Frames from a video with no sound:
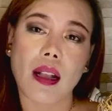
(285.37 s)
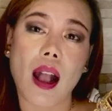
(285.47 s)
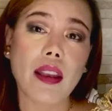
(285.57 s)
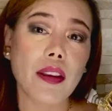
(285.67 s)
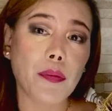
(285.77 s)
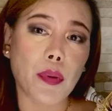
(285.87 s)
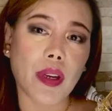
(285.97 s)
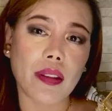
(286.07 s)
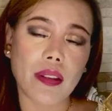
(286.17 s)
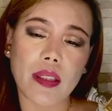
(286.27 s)
I have
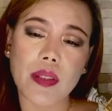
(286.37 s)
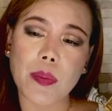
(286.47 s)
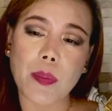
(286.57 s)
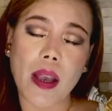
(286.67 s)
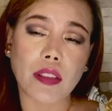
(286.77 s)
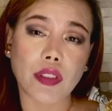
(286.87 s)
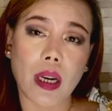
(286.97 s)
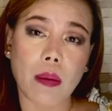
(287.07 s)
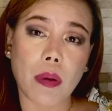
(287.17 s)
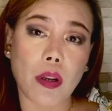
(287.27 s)
worn this bag
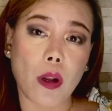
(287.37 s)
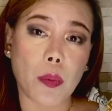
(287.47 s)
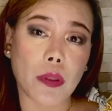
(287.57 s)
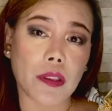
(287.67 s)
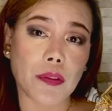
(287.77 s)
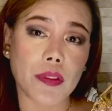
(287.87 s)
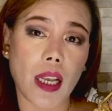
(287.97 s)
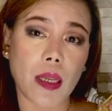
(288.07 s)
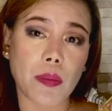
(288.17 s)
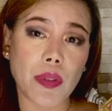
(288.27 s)
charm a couple of
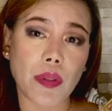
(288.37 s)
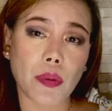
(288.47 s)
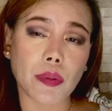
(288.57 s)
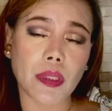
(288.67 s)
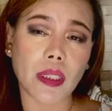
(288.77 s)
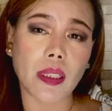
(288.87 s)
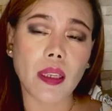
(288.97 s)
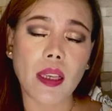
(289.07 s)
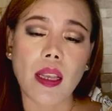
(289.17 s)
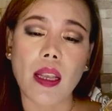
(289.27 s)
times only.
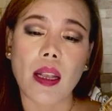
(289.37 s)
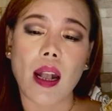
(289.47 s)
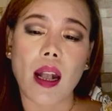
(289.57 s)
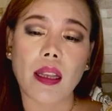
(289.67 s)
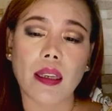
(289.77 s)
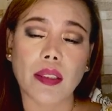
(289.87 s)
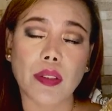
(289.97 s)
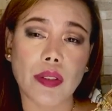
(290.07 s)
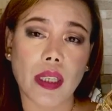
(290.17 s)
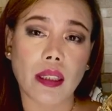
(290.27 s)
I had
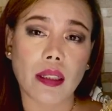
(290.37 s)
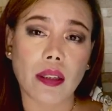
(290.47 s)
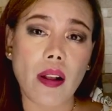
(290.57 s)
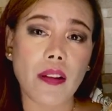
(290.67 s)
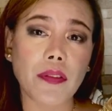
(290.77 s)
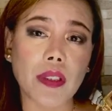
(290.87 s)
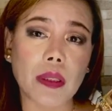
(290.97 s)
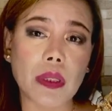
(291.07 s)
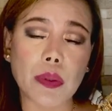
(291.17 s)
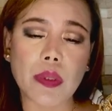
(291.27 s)
to take it off
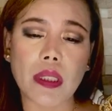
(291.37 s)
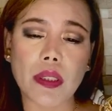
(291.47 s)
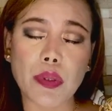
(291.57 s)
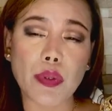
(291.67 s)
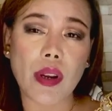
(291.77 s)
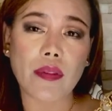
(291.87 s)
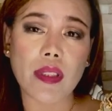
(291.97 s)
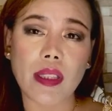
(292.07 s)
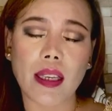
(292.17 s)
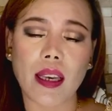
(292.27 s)
in between the two
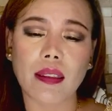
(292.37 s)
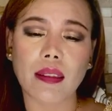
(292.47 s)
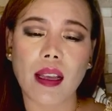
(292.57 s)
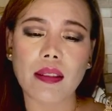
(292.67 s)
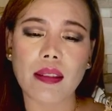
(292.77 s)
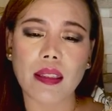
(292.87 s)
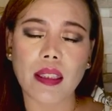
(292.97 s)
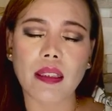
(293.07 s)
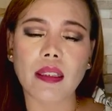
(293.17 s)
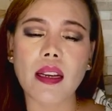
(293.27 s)
troubles I had last
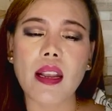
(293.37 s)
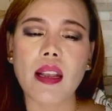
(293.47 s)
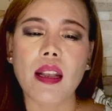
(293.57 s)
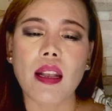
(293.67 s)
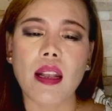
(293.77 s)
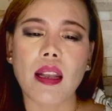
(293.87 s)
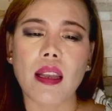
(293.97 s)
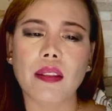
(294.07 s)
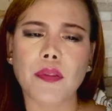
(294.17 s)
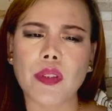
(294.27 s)
year,
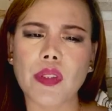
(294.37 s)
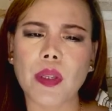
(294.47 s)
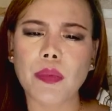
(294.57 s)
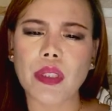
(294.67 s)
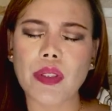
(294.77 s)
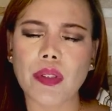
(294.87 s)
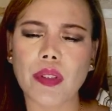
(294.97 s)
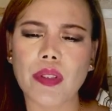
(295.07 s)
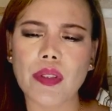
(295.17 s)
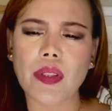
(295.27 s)
and for some
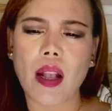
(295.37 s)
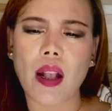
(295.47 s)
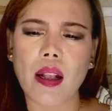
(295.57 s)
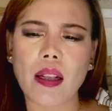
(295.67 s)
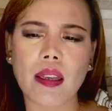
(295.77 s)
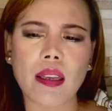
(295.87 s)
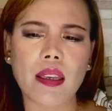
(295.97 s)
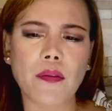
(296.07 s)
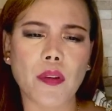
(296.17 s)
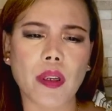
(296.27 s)
reasons
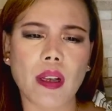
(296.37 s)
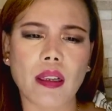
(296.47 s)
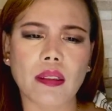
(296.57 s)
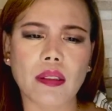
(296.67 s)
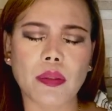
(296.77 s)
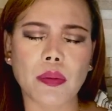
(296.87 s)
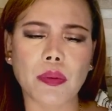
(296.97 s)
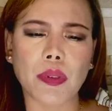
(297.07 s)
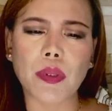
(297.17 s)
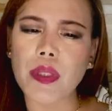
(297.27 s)
I forgot
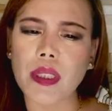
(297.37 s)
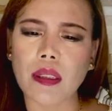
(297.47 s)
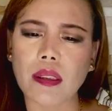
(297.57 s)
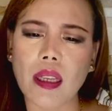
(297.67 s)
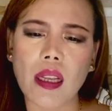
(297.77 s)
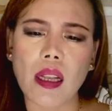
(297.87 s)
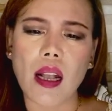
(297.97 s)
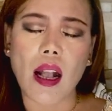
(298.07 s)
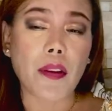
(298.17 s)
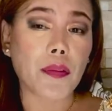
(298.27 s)
to use it
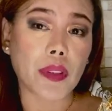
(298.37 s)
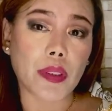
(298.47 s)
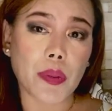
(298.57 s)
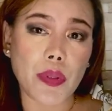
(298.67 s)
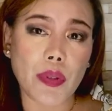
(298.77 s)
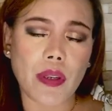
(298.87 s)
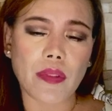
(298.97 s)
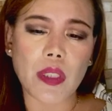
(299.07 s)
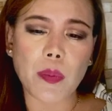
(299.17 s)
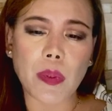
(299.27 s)
after those
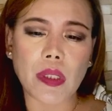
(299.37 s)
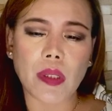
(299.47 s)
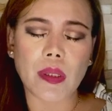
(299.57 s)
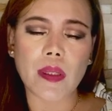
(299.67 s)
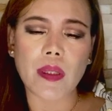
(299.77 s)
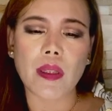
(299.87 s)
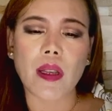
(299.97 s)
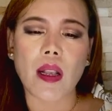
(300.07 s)
troubles because